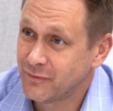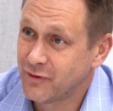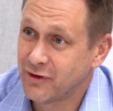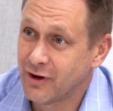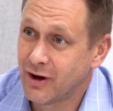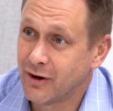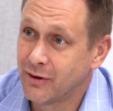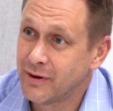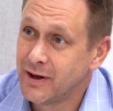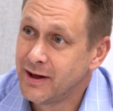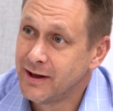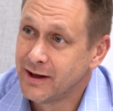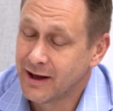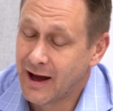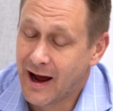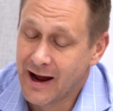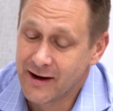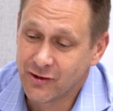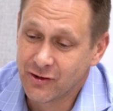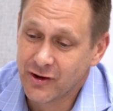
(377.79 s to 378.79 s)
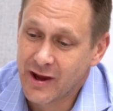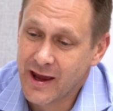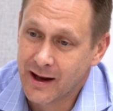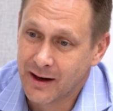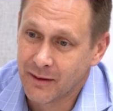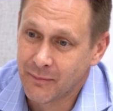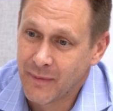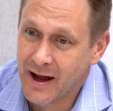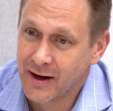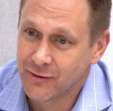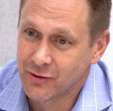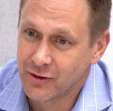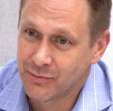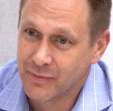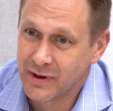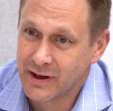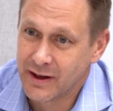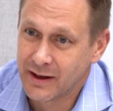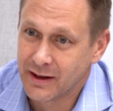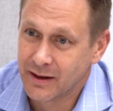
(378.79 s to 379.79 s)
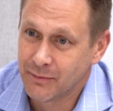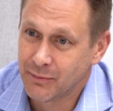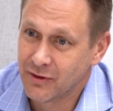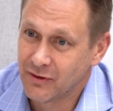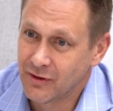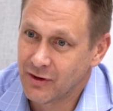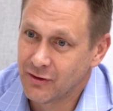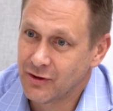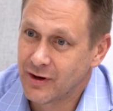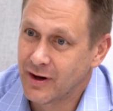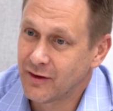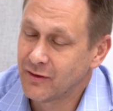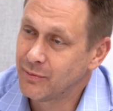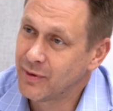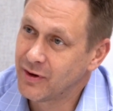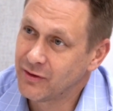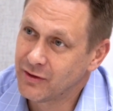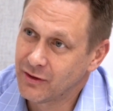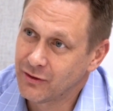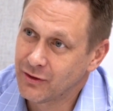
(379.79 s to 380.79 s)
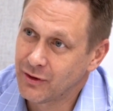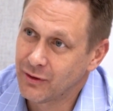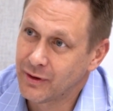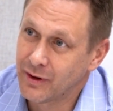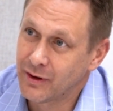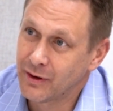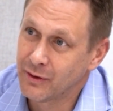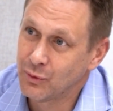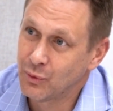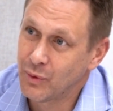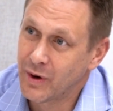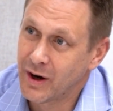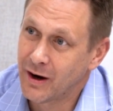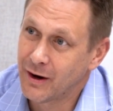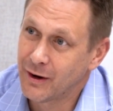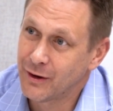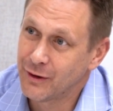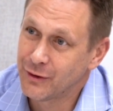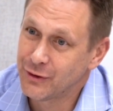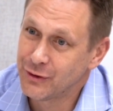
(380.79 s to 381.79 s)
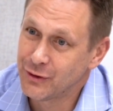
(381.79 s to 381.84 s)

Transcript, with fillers: So I just can't imagine being in a position as a business owner where